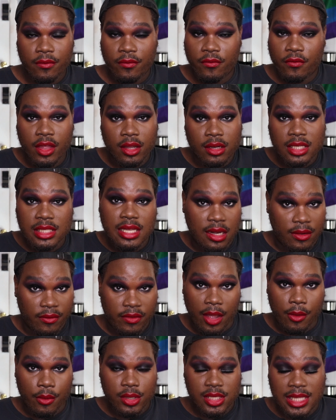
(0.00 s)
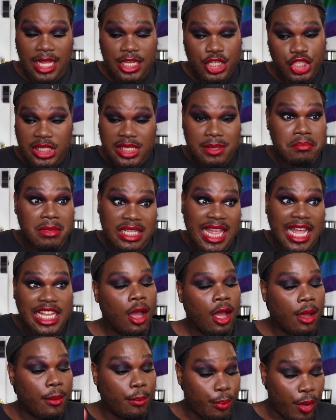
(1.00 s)
field of sunflowers. That's just me.
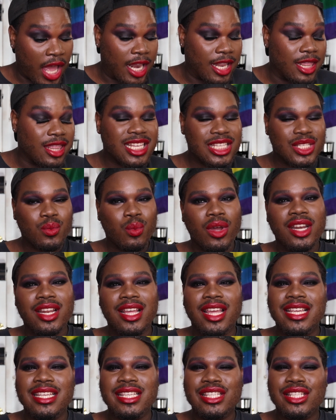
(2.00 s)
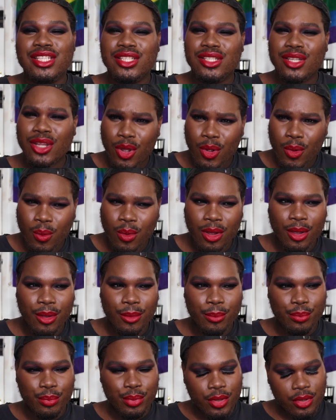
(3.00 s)
But this one is so
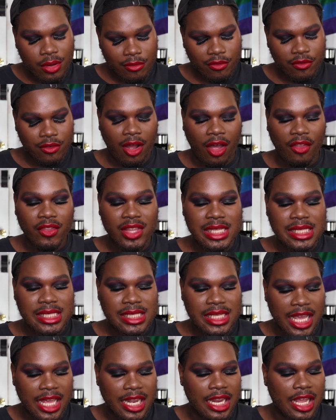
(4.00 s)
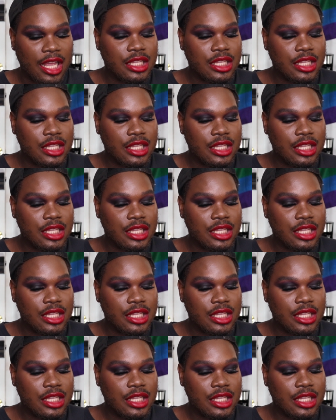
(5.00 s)
beautiful on the skin.